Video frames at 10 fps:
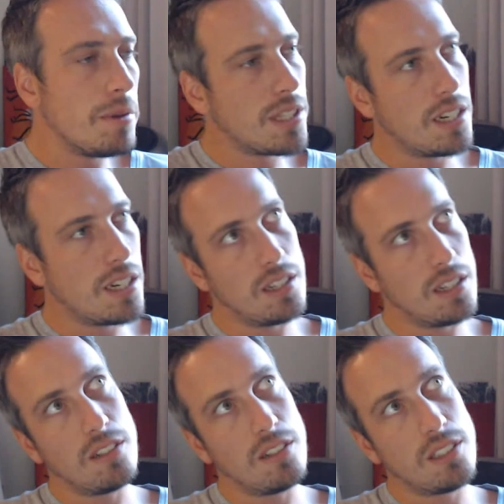but then,
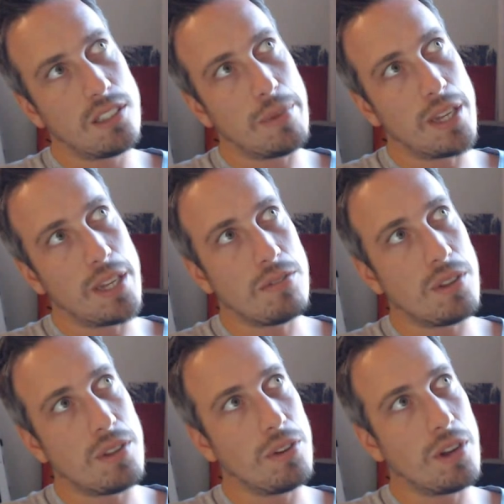you know, it depends.
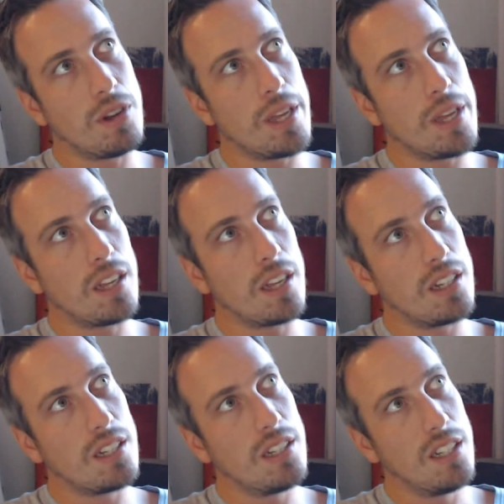If you can make,
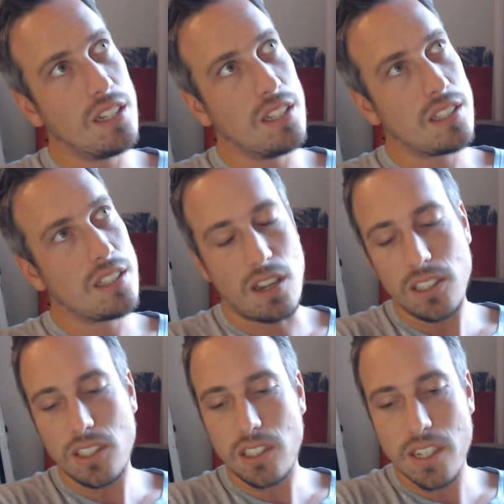there's
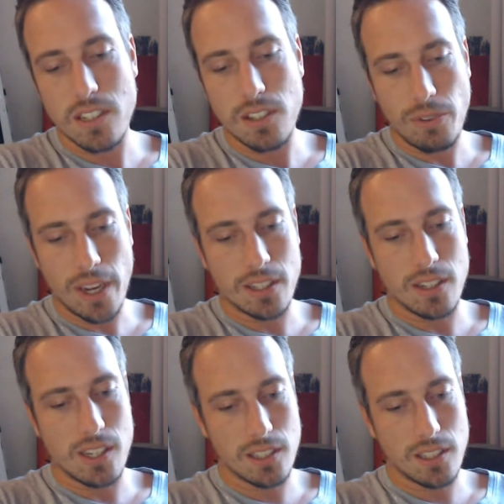all these things, these
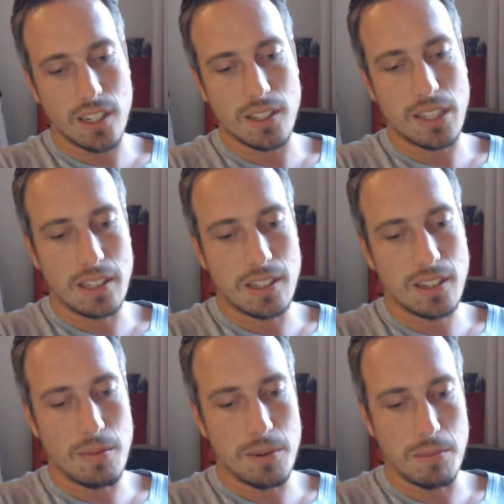factors that
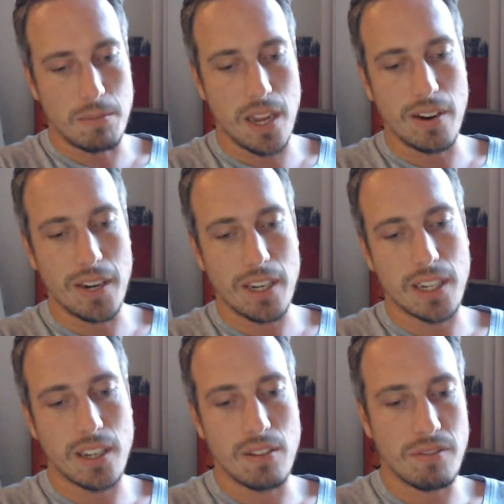come into play, right?
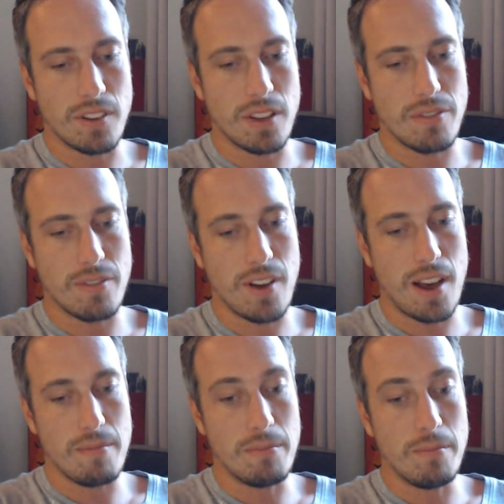Like
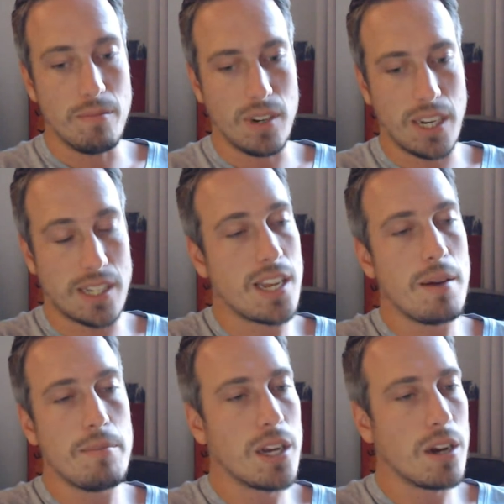let's say
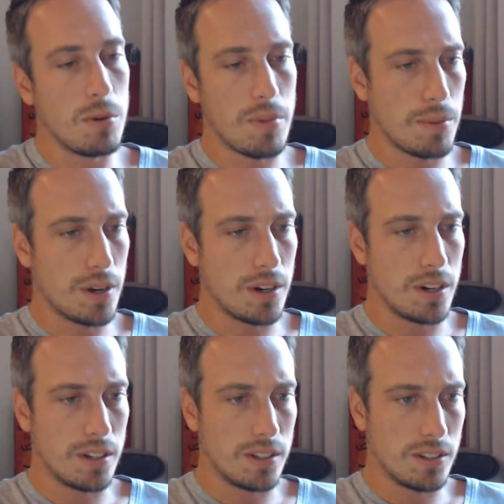I become a
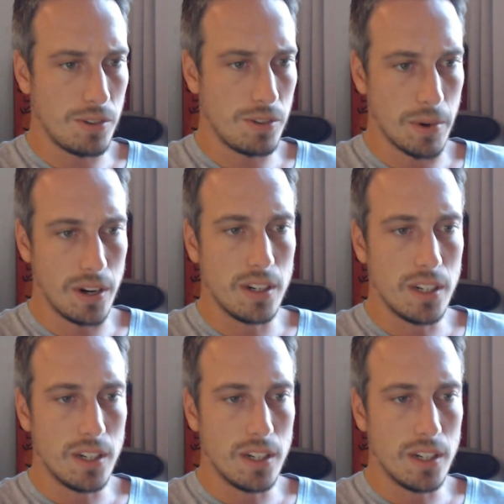popular streamer,